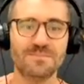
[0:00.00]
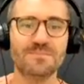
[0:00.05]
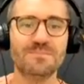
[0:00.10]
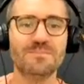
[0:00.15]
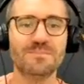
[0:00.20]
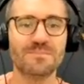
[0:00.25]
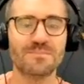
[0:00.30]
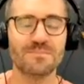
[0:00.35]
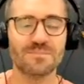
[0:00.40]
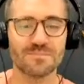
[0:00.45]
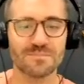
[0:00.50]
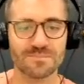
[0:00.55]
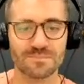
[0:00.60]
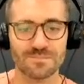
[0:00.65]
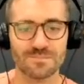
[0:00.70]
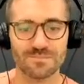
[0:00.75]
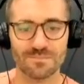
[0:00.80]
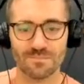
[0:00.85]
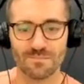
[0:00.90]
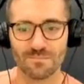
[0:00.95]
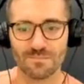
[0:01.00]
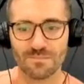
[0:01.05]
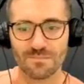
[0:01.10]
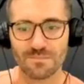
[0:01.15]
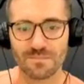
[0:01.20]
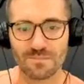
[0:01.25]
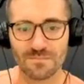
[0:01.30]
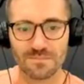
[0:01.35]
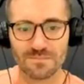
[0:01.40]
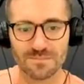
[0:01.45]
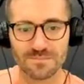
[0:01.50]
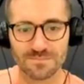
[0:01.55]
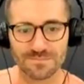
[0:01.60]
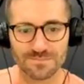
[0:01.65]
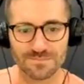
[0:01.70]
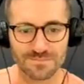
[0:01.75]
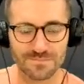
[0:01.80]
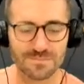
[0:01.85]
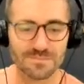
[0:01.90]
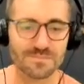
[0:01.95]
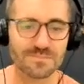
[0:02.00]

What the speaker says: The person shown says nothing.